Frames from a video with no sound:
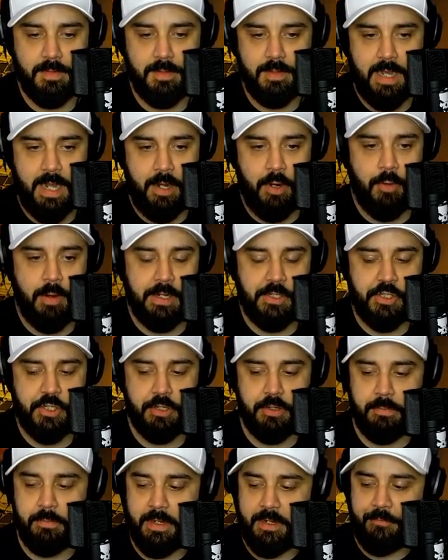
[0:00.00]
I know I
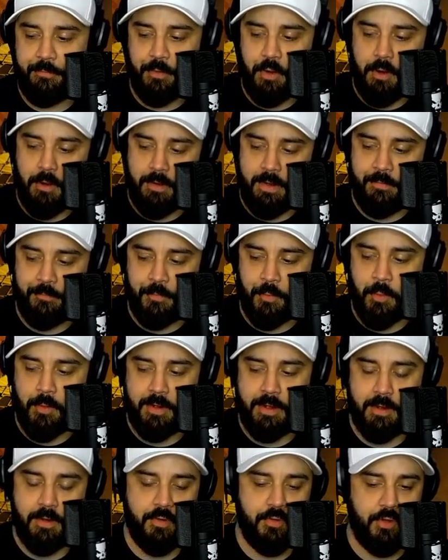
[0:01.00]
shouldn't be oh, farting at 40
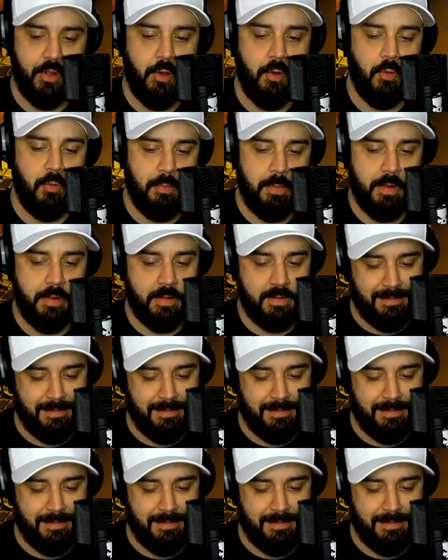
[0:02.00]
years old, but